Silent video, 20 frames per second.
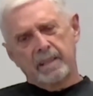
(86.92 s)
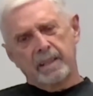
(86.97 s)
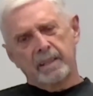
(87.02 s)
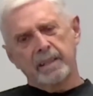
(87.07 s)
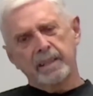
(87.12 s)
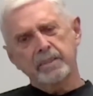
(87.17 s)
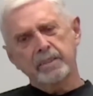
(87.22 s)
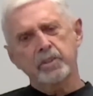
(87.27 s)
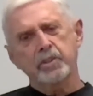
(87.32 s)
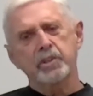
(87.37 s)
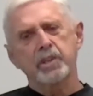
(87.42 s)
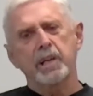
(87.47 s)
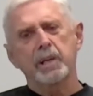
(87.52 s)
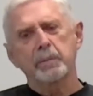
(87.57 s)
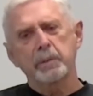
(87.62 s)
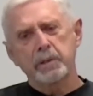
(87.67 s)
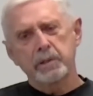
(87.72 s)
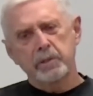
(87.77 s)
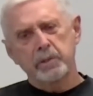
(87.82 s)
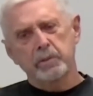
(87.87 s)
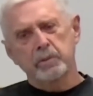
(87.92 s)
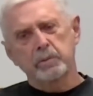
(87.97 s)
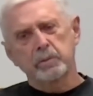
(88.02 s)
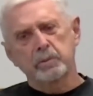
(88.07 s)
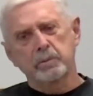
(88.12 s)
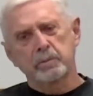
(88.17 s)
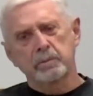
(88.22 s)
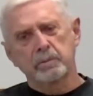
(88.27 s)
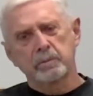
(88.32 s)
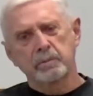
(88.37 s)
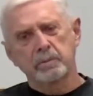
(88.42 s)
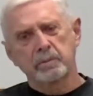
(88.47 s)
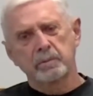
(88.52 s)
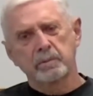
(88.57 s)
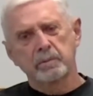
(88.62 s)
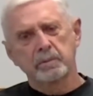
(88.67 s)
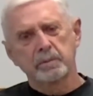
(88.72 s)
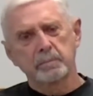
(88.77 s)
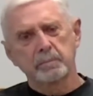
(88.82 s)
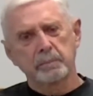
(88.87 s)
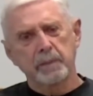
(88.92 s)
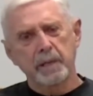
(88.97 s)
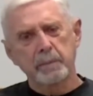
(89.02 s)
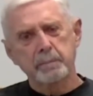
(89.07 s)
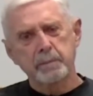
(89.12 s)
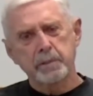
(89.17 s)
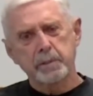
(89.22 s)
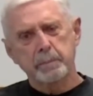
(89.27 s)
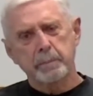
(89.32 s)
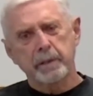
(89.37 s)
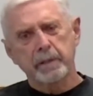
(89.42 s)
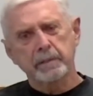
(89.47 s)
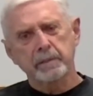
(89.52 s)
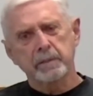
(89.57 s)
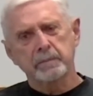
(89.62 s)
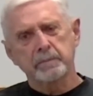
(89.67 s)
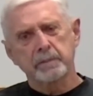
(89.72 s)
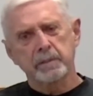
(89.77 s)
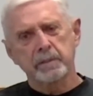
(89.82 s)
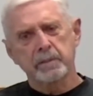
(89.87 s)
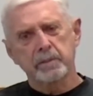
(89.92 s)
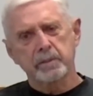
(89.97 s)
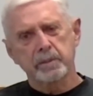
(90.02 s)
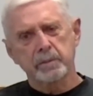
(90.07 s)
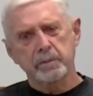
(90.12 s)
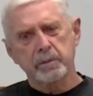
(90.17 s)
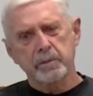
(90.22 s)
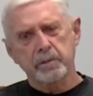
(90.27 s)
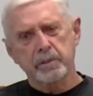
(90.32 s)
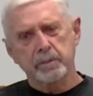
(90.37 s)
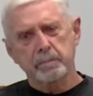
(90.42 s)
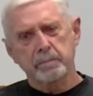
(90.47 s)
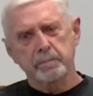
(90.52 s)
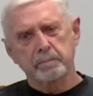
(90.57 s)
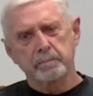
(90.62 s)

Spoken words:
I'd like to share with you my perspective on stewardship.